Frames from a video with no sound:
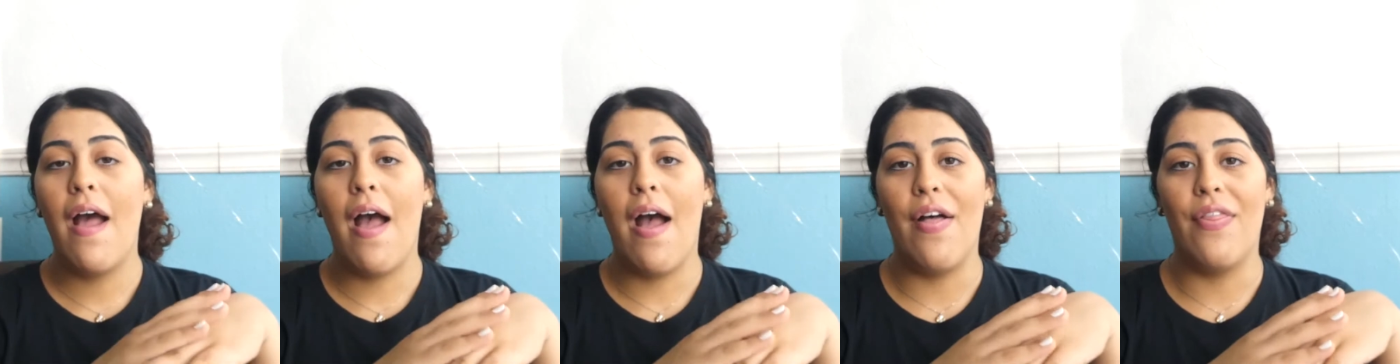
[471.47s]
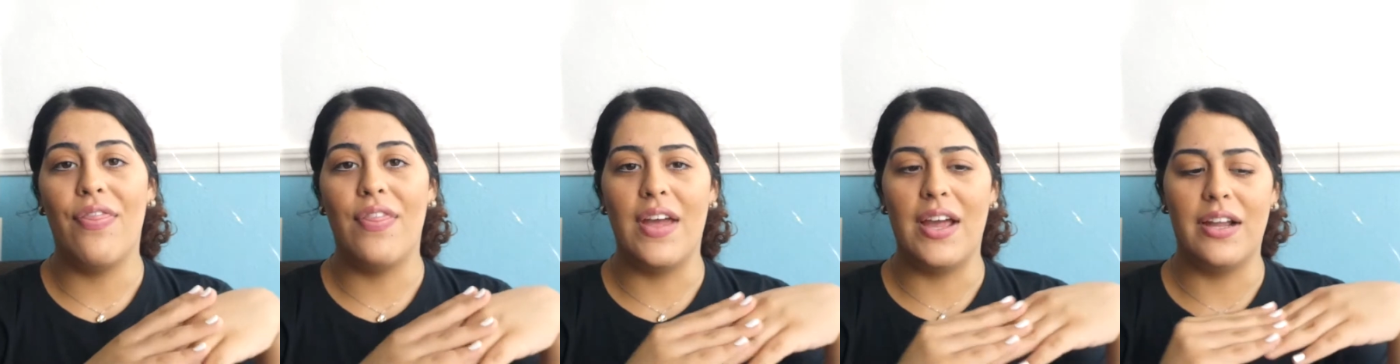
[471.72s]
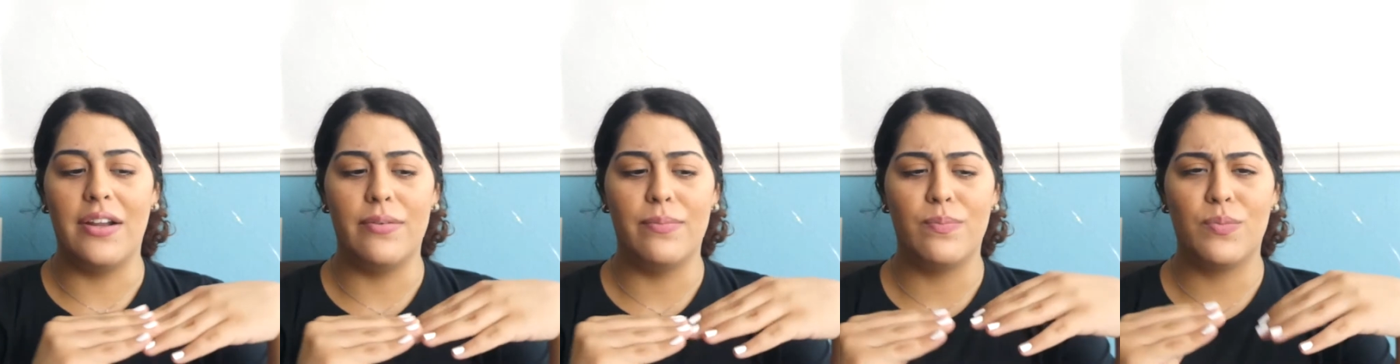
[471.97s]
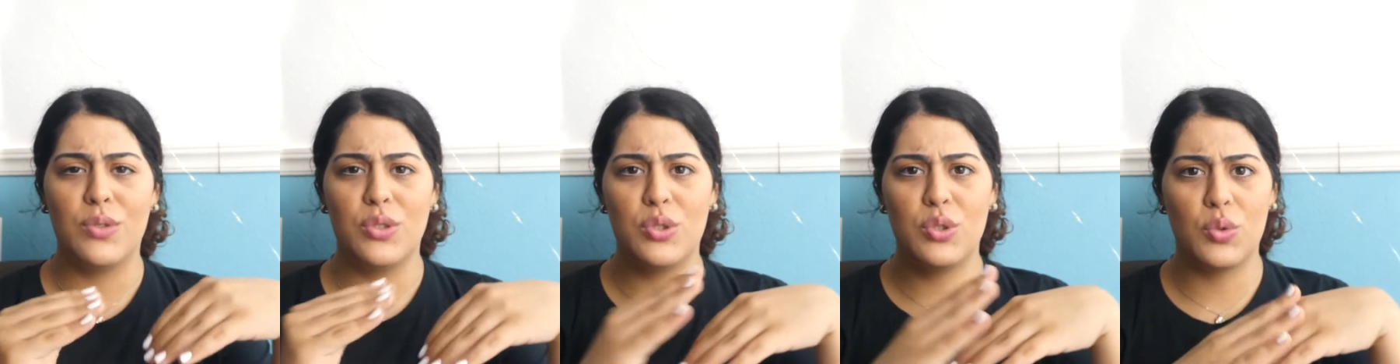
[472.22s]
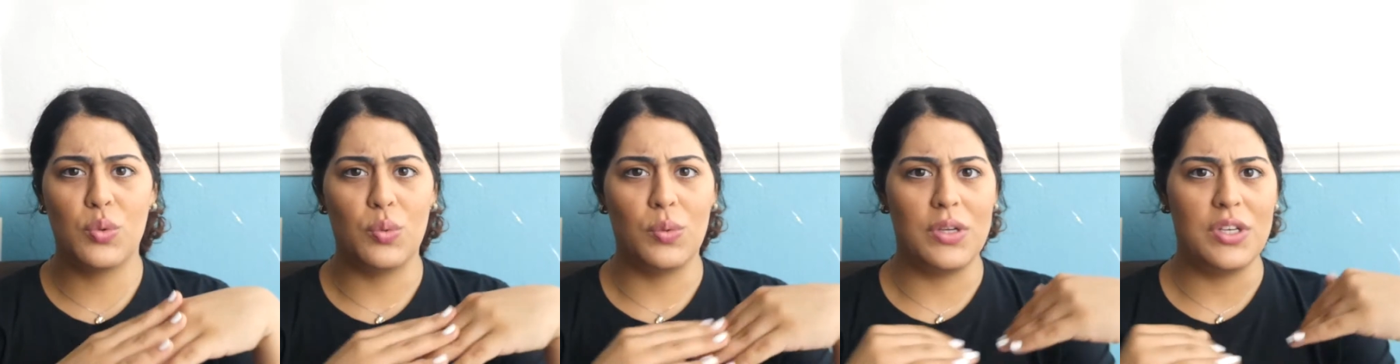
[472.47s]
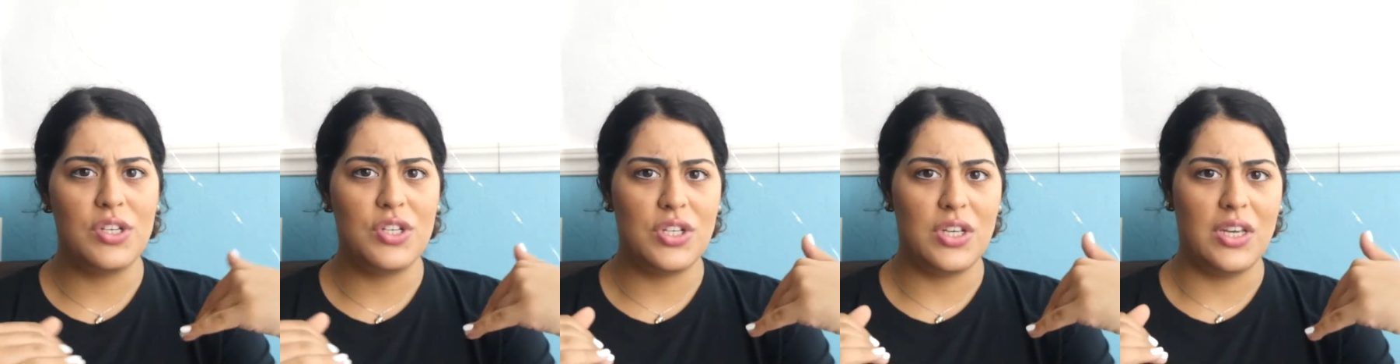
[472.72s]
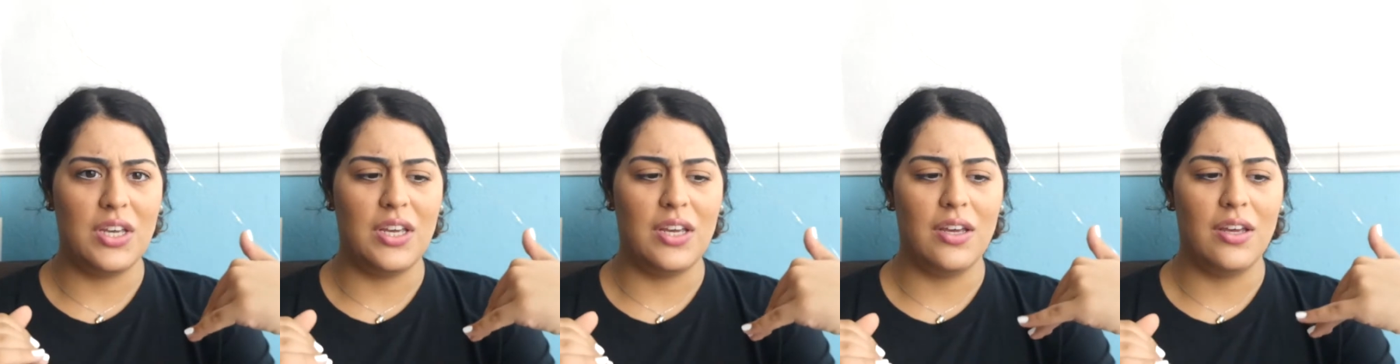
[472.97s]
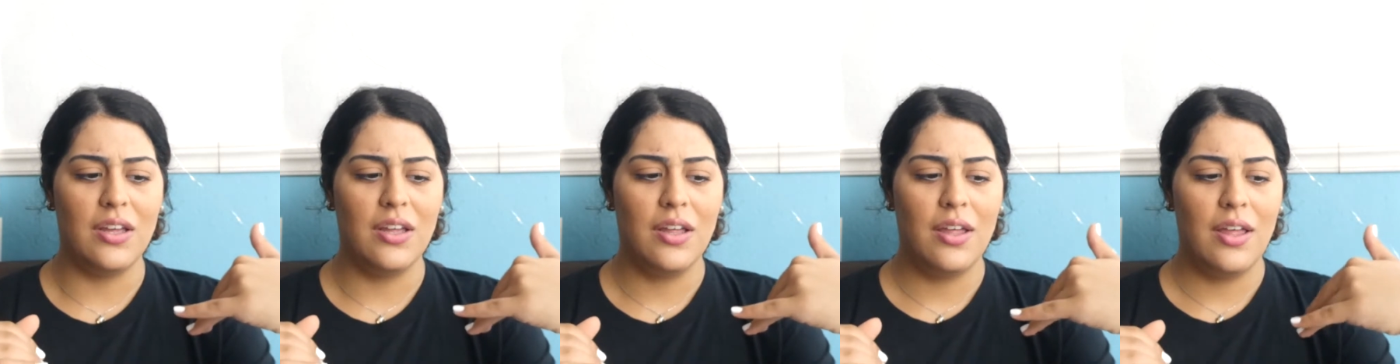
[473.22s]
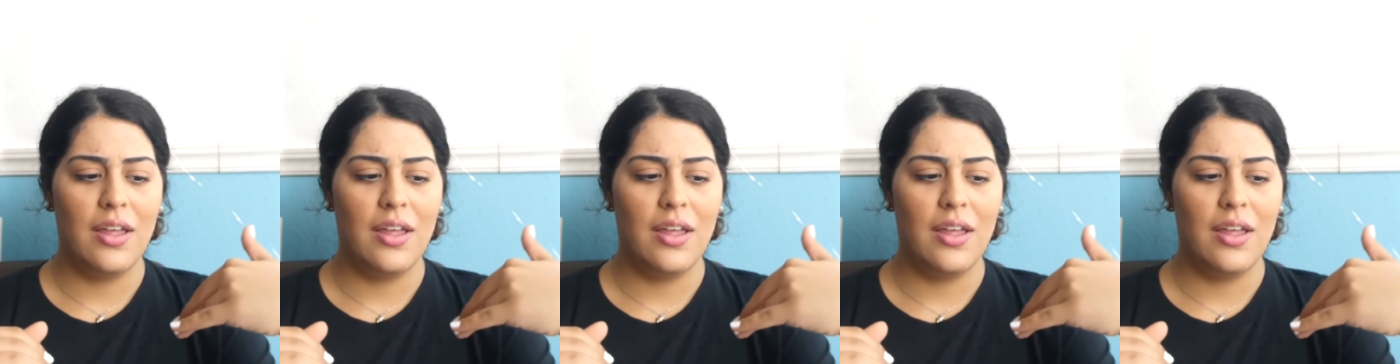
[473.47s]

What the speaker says: and then squishy